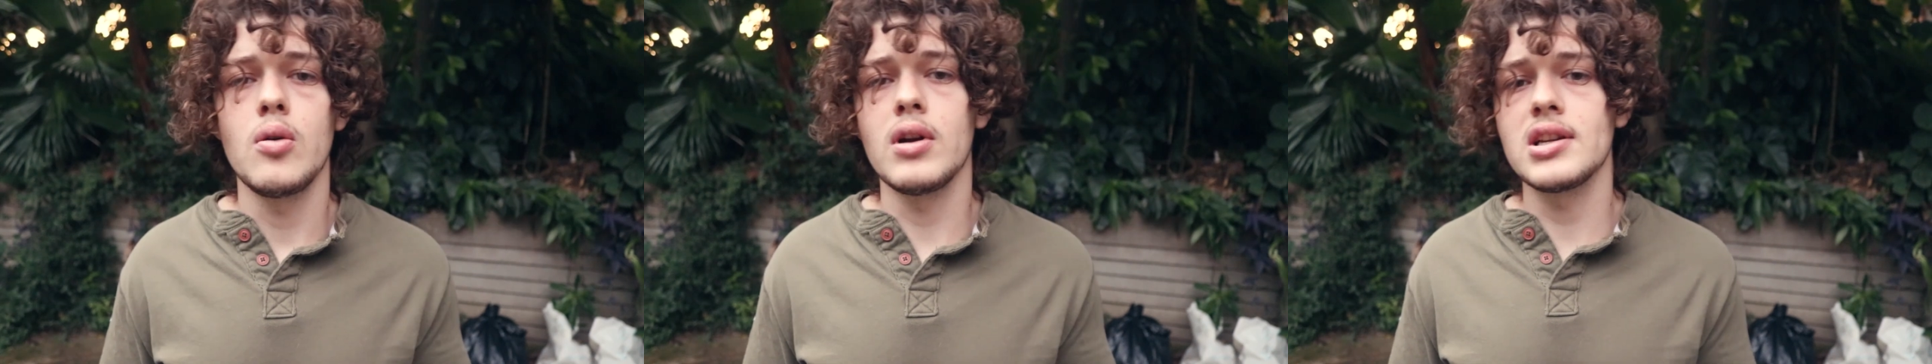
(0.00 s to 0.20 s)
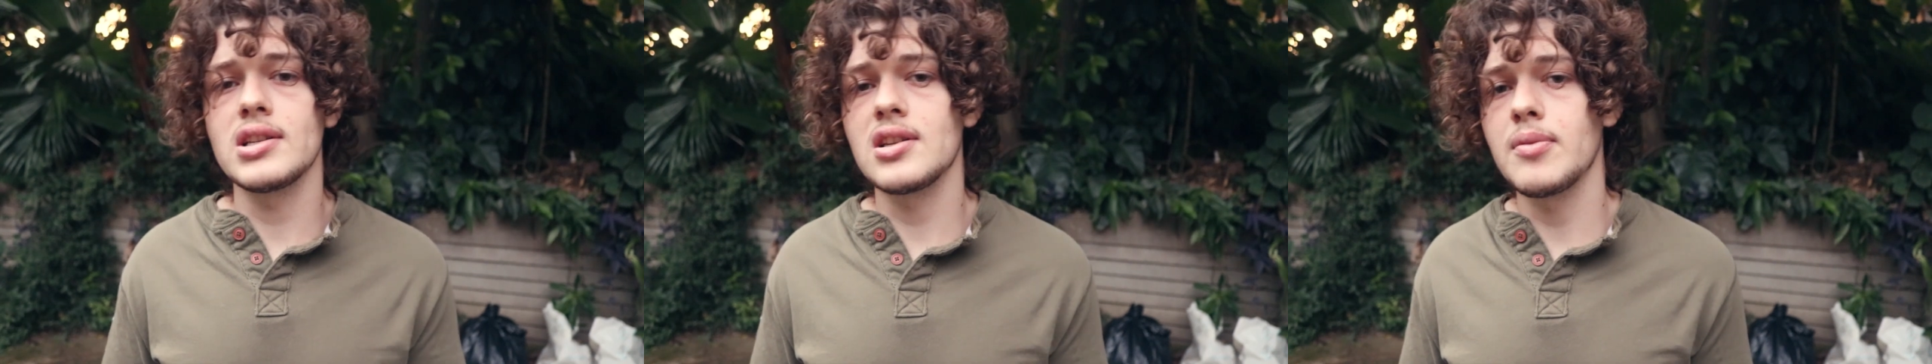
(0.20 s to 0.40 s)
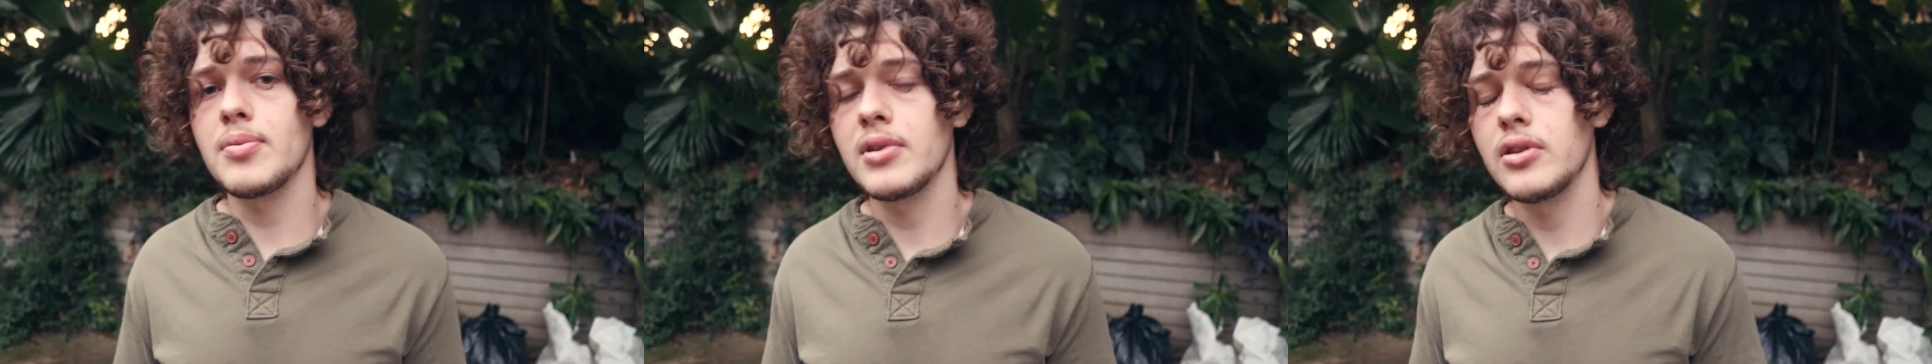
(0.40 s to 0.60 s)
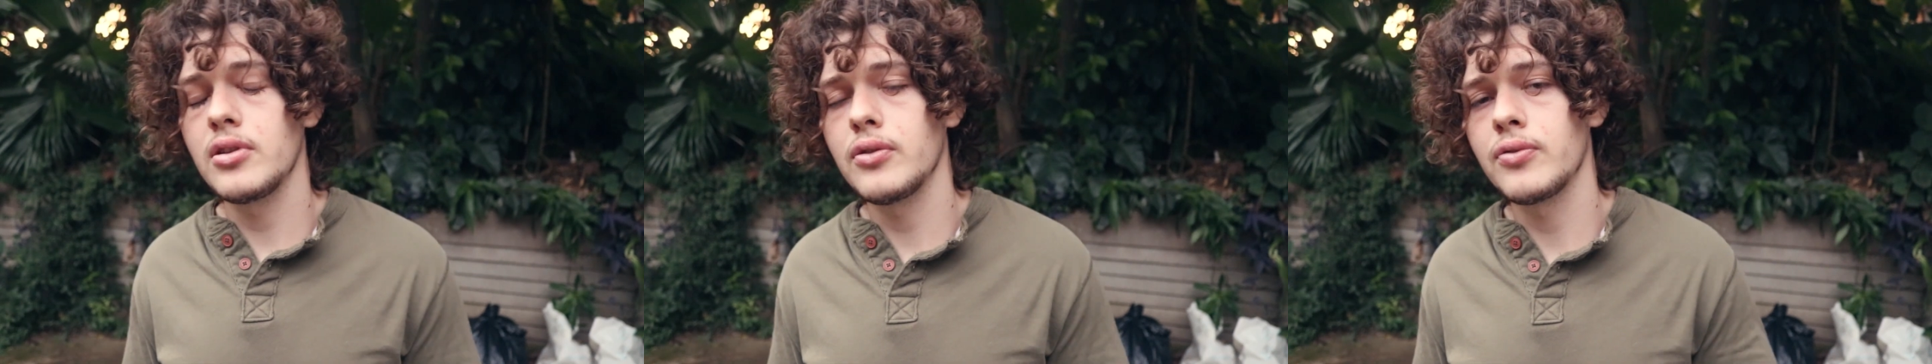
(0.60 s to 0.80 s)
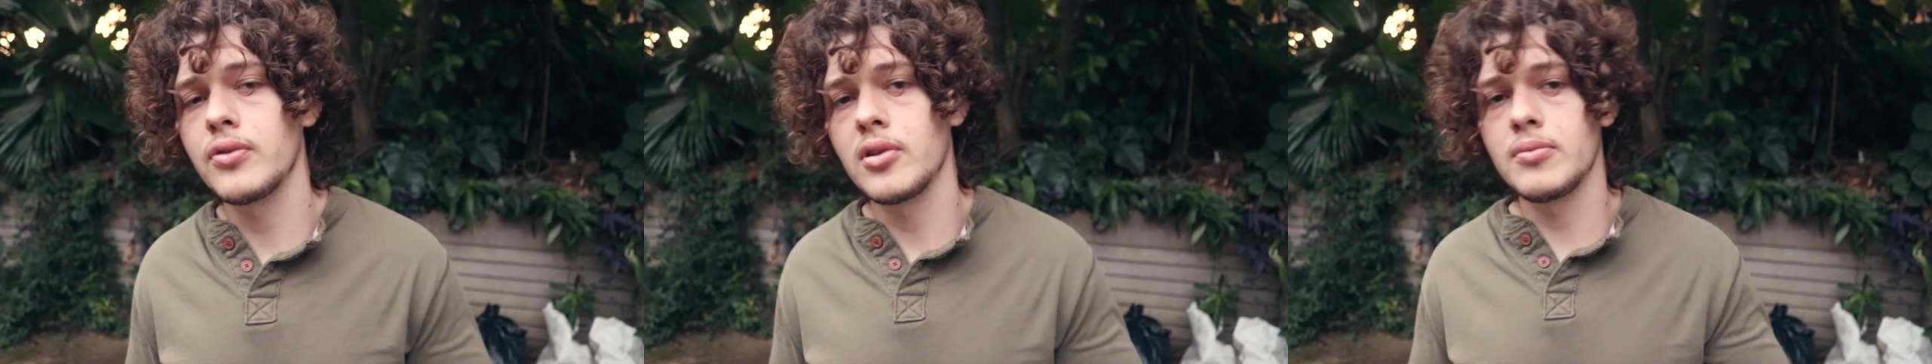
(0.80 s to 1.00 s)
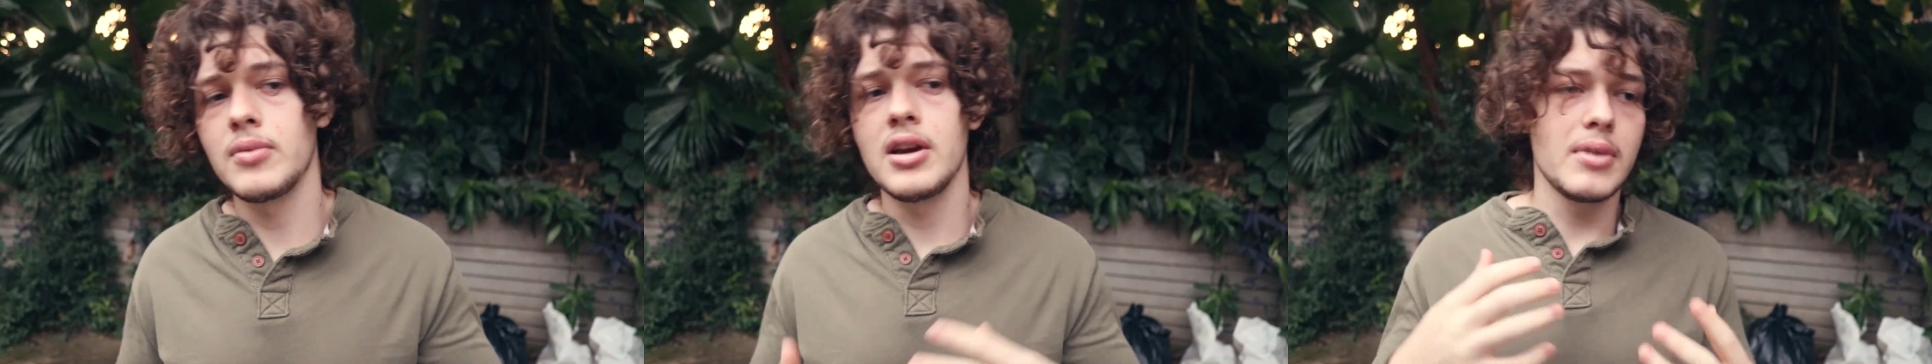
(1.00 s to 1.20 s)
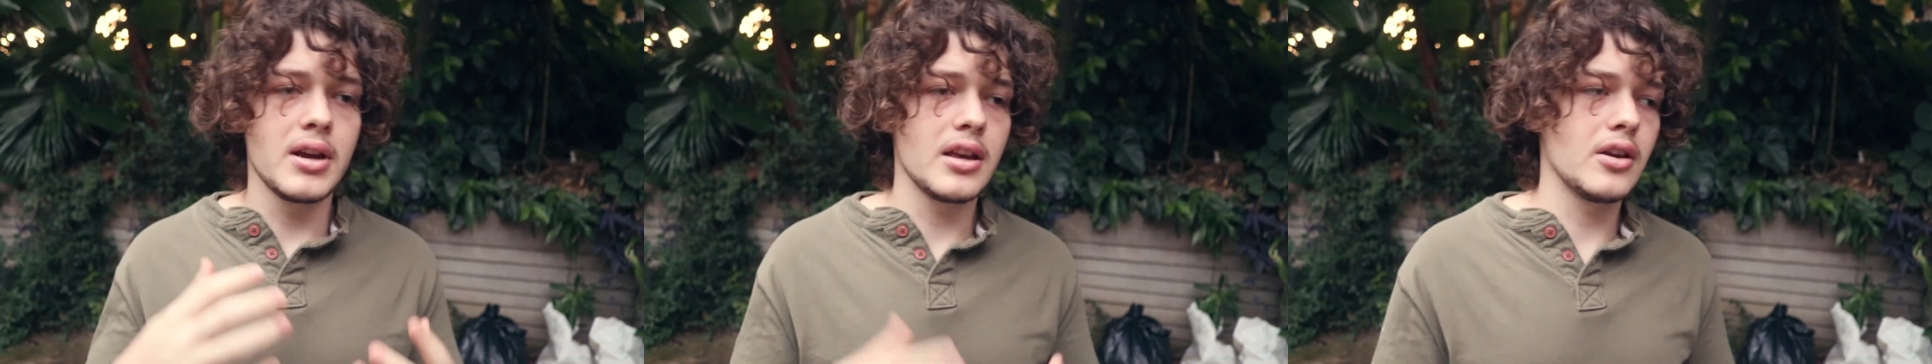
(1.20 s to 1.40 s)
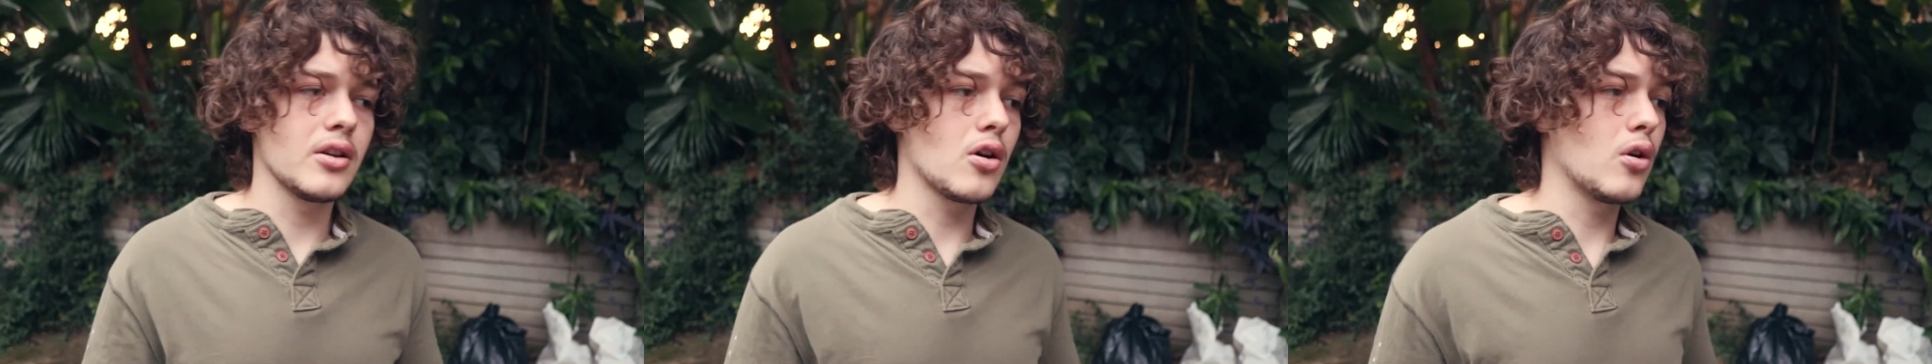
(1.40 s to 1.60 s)
What is stopping you from
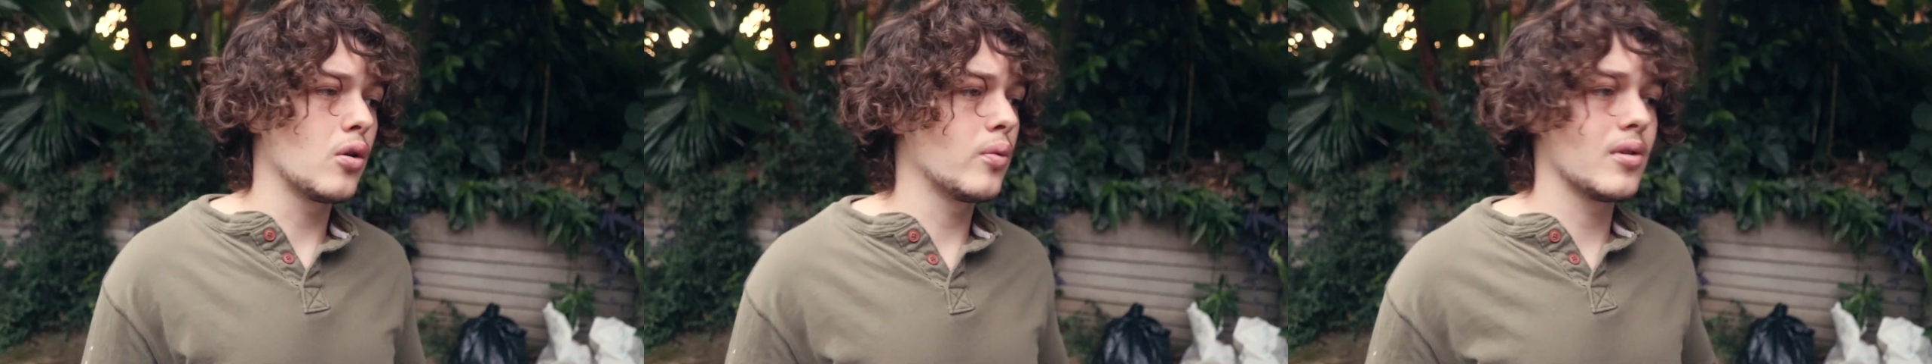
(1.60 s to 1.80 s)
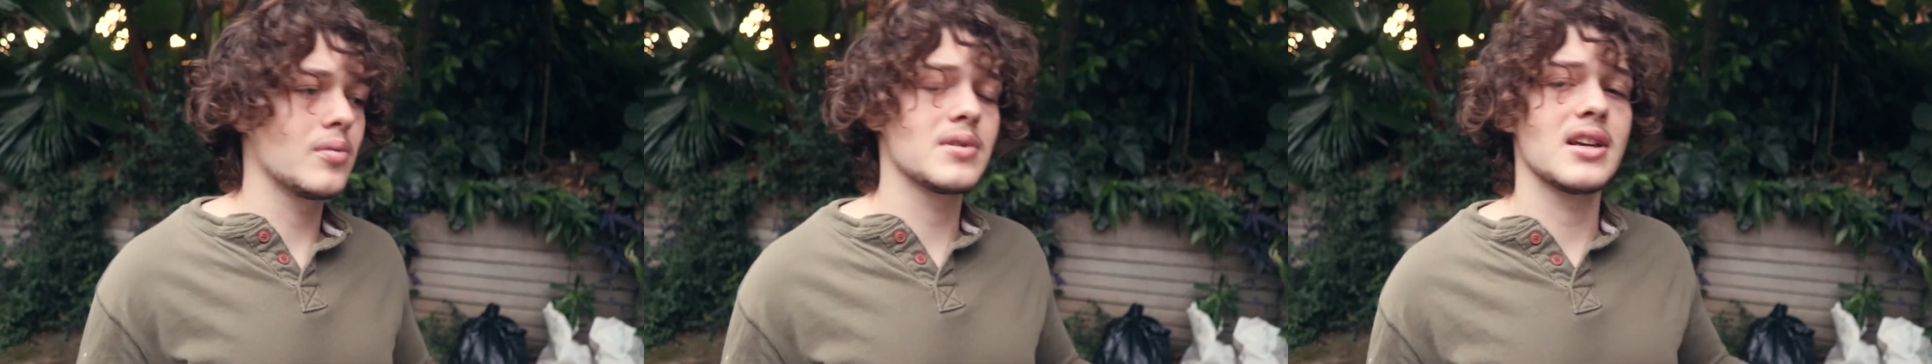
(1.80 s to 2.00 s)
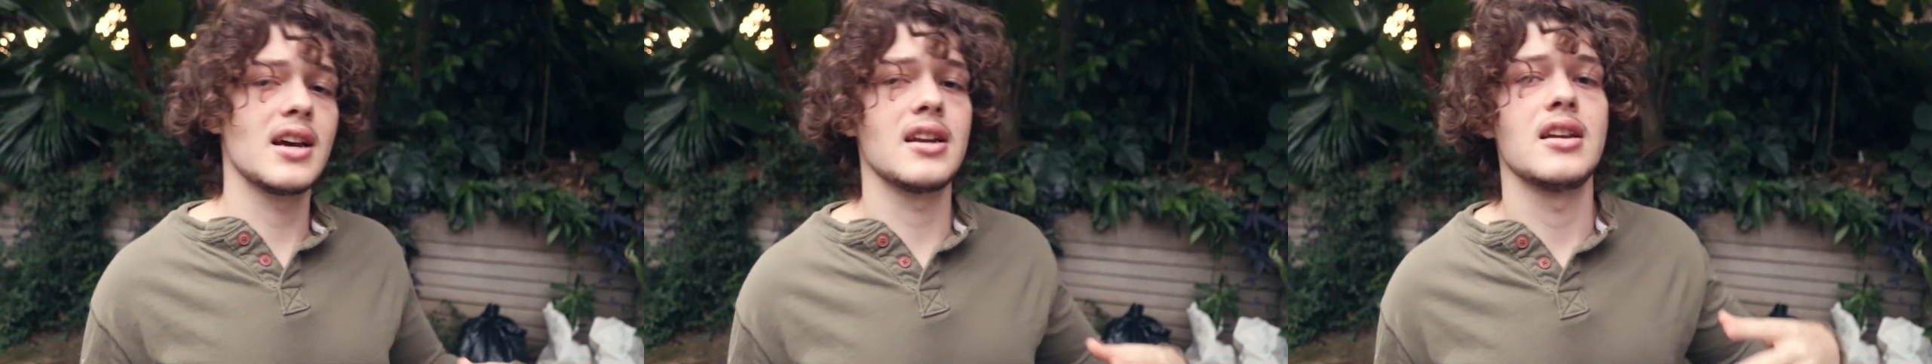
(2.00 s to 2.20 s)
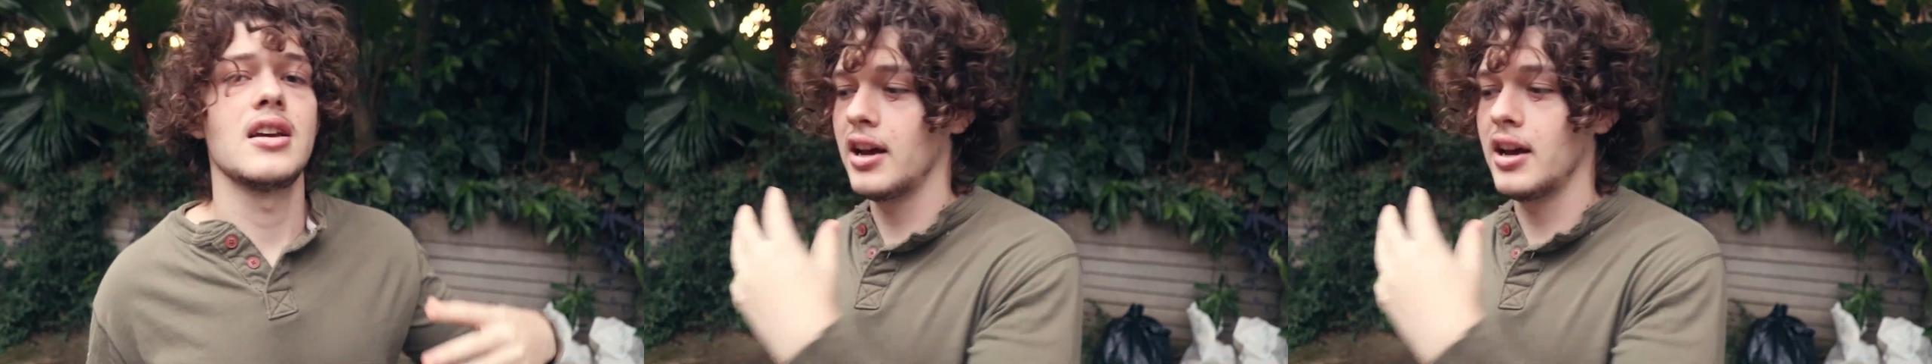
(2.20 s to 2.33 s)
making your own website